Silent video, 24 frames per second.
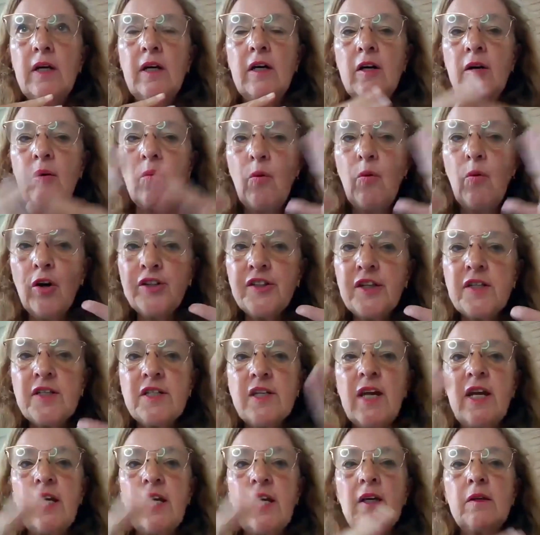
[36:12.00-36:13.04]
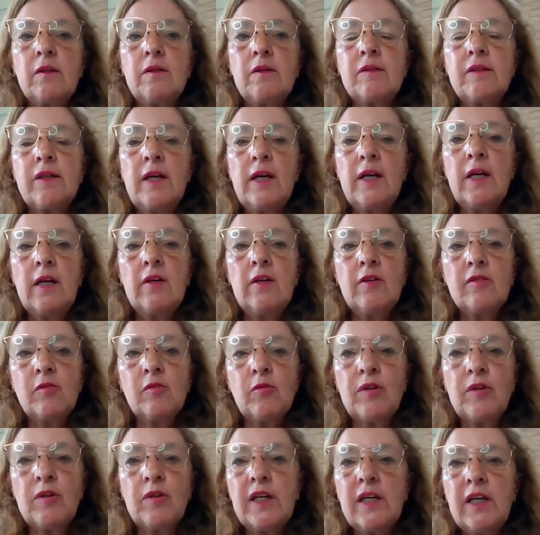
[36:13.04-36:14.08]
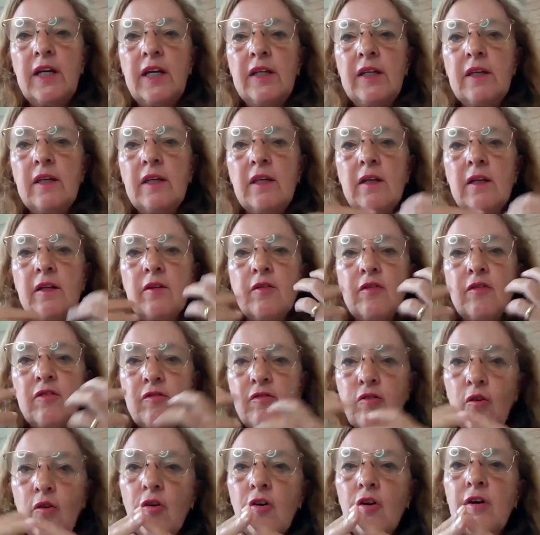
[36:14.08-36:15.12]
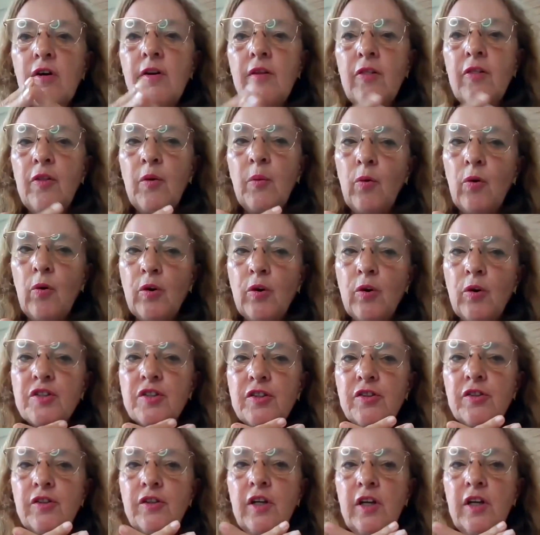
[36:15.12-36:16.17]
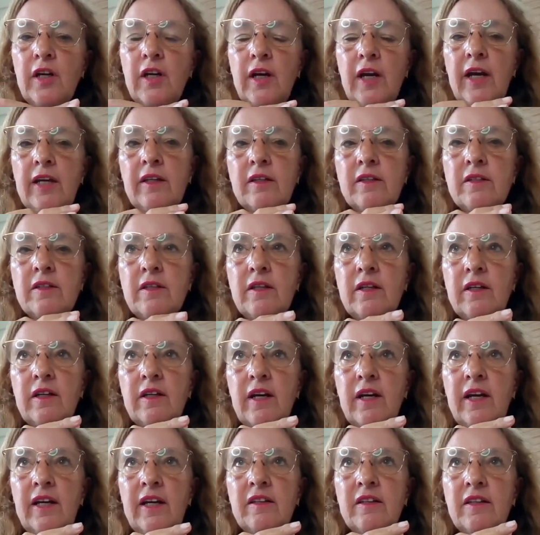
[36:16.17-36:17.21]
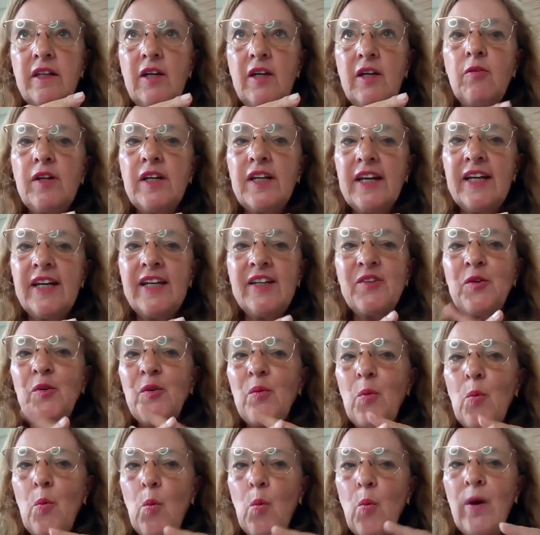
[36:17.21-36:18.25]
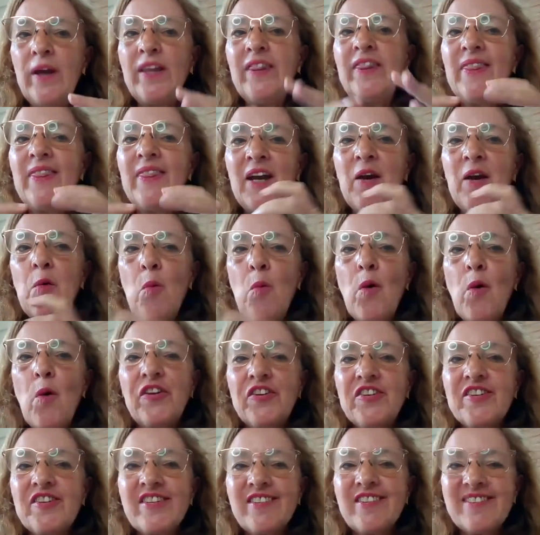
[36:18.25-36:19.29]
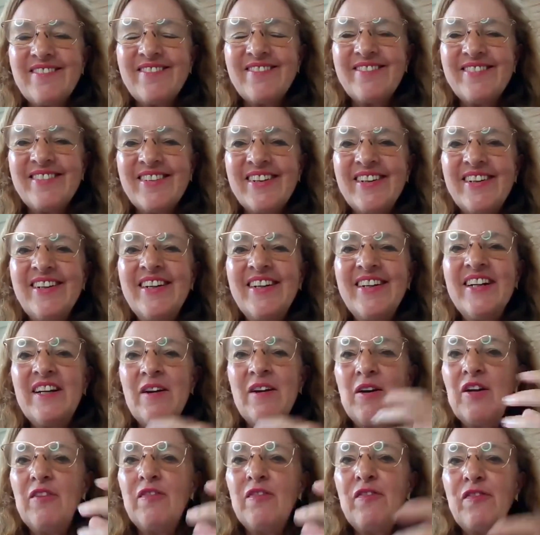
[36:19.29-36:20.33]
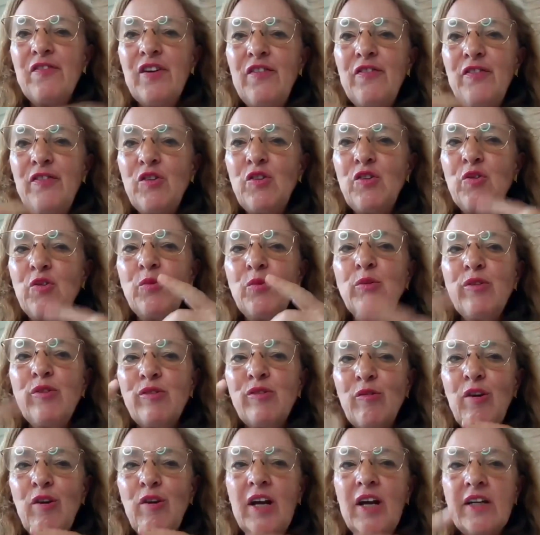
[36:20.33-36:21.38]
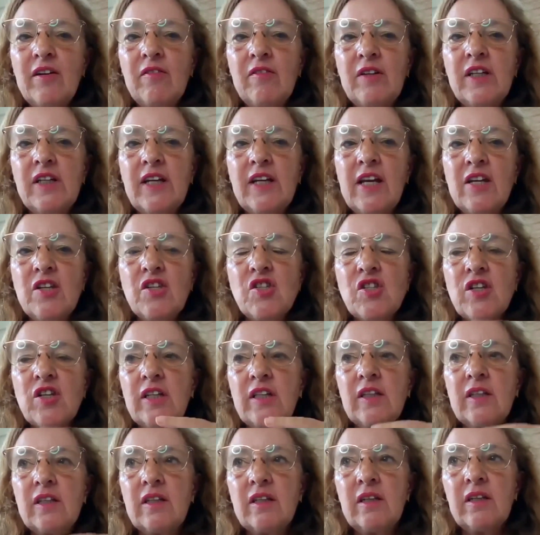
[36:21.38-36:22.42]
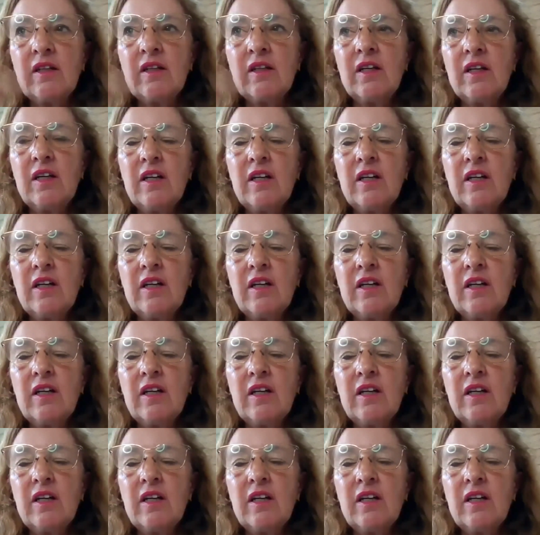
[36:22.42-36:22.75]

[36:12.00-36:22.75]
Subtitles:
water tanks so they can store the water and irrigate when they want. Yeah, if you do solar irrigation